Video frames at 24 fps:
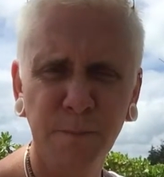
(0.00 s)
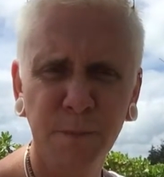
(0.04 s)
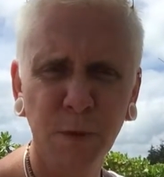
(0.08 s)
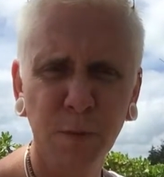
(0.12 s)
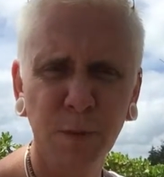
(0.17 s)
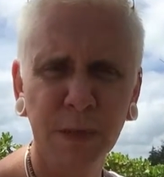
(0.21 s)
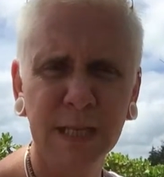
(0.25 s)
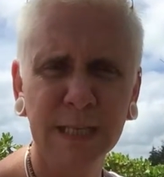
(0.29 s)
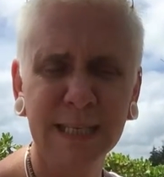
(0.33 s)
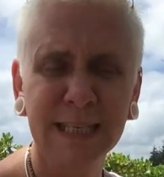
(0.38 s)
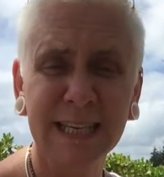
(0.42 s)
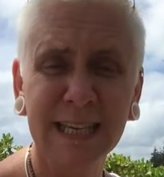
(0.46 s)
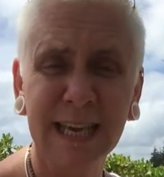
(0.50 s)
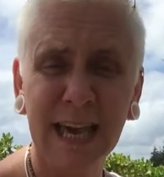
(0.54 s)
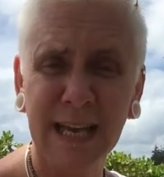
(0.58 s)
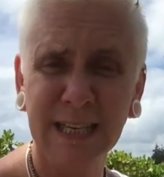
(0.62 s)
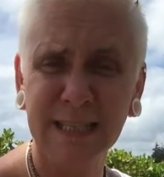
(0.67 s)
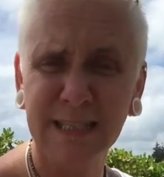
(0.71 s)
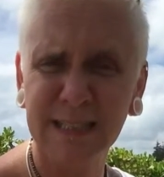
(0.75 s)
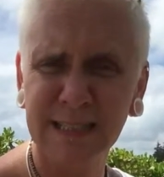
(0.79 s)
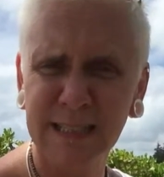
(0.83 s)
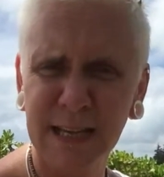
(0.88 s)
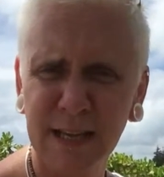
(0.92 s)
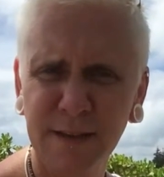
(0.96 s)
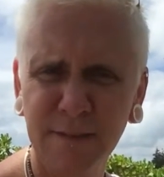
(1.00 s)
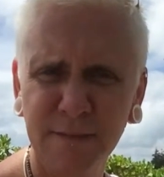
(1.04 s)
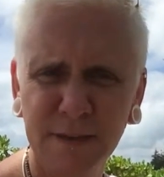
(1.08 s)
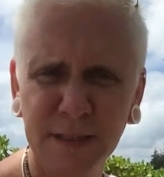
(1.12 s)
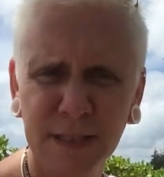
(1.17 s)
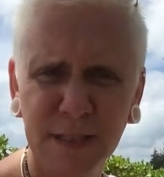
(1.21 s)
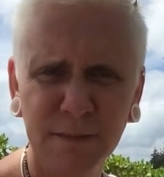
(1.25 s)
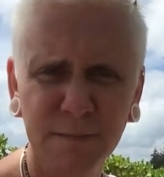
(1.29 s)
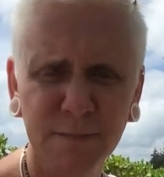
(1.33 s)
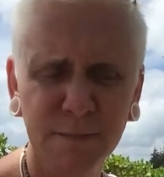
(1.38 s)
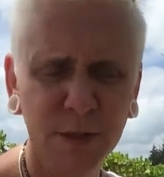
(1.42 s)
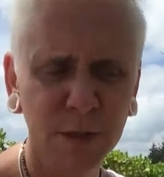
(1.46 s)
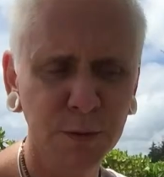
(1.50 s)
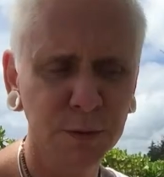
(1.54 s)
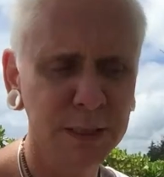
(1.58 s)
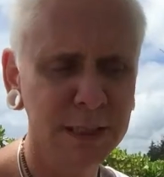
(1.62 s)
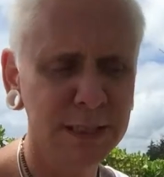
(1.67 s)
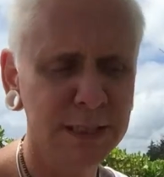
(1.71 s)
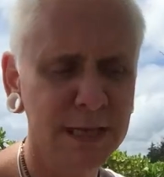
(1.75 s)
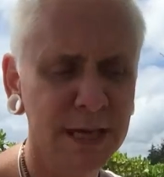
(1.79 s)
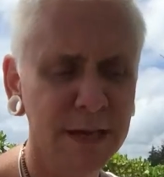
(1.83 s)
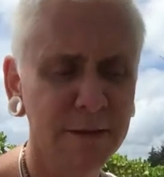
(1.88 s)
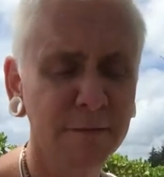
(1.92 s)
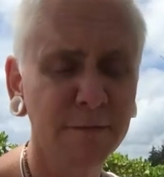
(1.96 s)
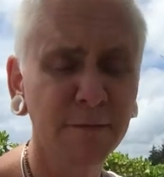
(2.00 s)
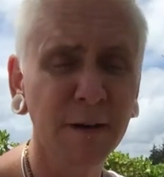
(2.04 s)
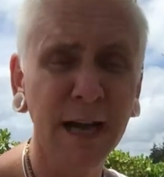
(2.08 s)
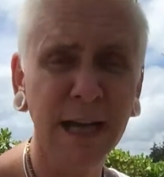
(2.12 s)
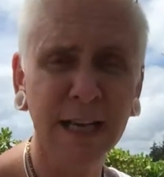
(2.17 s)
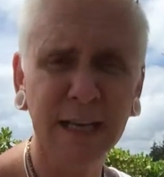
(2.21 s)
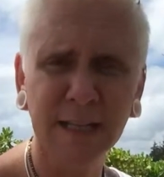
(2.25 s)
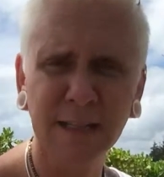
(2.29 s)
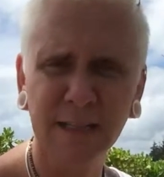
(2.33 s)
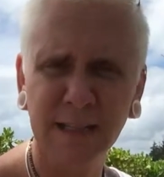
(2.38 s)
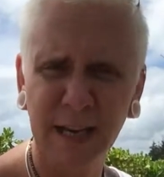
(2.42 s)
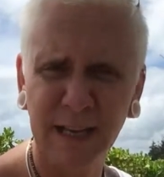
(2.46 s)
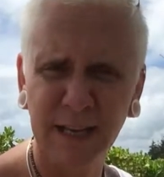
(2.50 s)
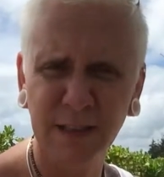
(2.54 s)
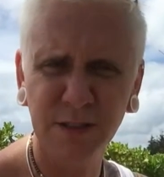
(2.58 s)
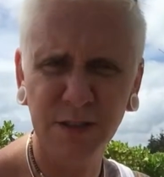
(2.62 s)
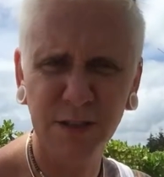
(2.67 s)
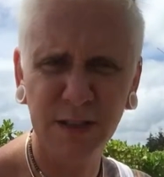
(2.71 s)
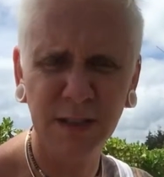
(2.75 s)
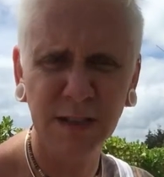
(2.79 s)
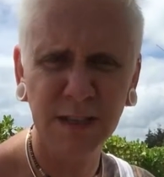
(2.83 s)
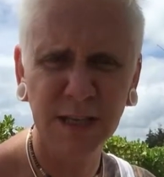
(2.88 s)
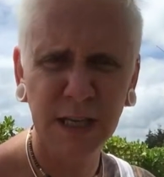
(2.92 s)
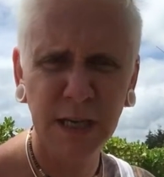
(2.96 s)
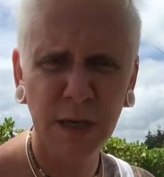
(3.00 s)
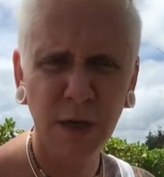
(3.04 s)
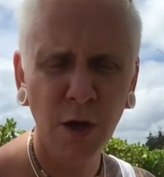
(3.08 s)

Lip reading: Do we need to get to safety? Do we need to evade danger?